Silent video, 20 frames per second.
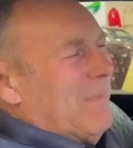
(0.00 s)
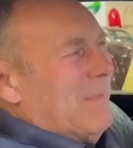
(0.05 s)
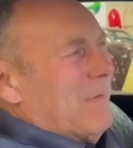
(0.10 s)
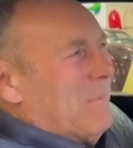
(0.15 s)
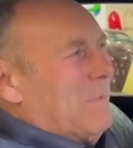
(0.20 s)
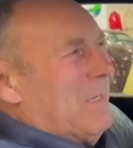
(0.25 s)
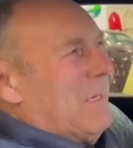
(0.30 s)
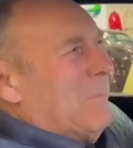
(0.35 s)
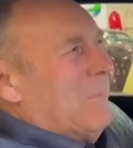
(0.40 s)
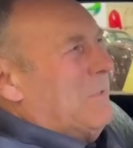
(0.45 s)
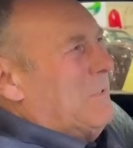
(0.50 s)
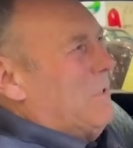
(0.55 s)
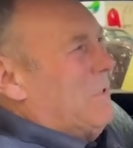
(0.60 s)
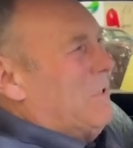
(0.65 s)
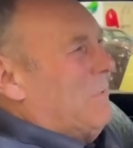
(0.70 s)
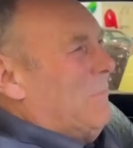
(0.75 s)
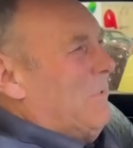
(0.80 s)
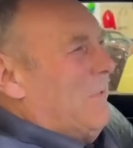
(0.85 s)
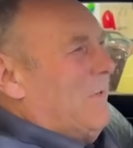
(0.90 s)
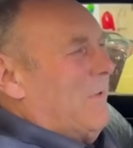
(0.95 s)
a
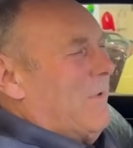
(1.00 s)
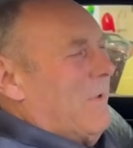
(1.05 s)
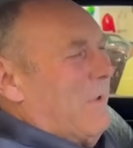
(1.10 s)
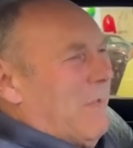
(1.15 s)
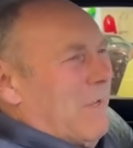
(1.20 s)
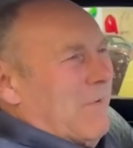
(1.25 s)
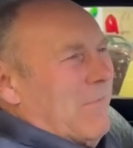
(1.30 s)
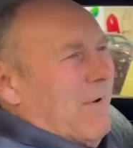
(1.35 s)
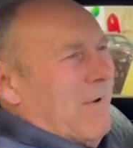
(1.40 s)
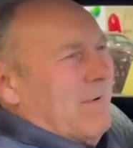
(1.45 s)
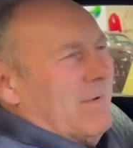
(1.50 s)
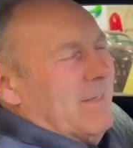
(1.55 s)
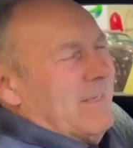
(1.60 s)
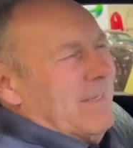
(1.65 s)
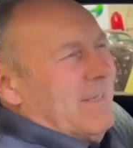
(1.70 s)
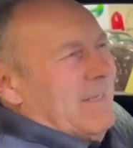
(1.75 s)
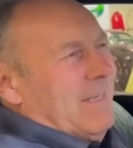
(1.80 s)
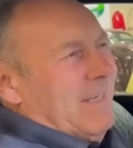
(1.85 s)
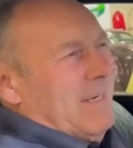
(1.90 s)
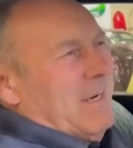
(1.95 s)
position where I can go out
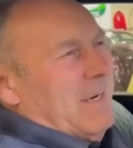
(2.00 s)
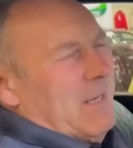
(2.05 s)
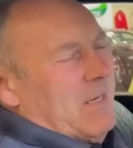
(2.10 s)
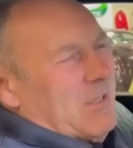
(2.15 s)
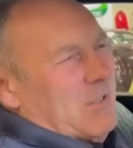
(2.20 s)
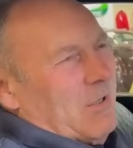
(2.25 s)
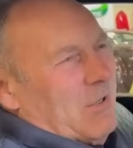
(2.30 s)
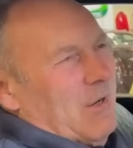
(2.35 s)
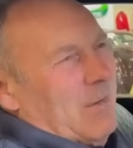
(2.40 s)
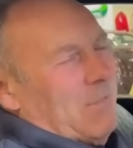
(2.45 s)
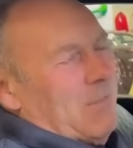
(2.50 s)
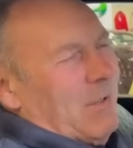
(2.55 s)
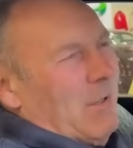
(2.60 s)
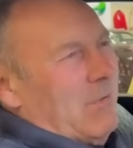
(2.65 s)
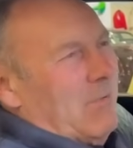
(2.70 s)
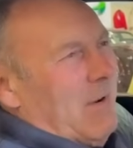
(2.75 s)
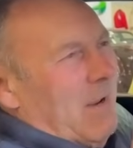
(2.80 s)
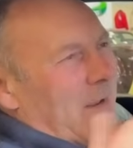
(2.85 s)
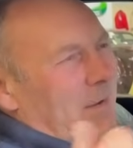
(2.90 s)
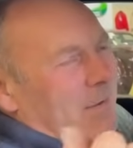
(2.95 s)
in an E-Type and go
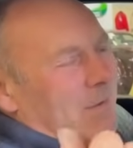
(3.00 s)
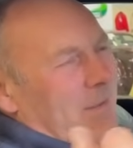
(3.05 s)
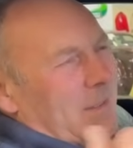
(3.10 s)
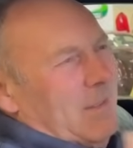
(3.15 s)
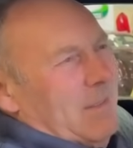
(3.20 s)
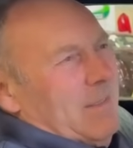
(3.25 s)
around